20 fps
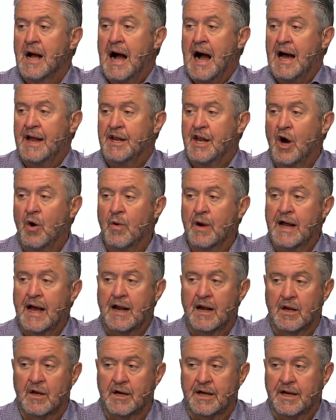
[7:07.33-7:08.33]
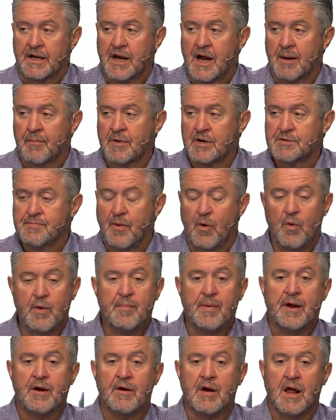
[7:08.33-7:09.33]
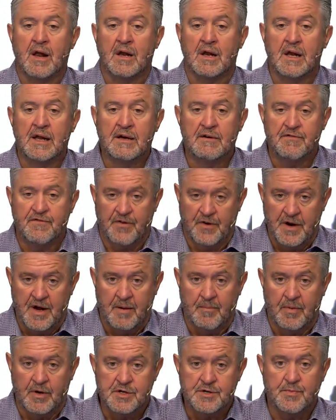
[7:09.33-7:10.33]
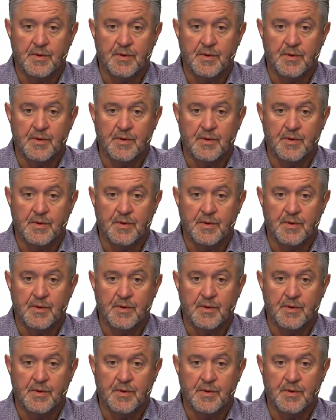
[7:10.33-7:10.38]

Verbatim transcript: I know we got to look at numbers, but we better not live for numbers,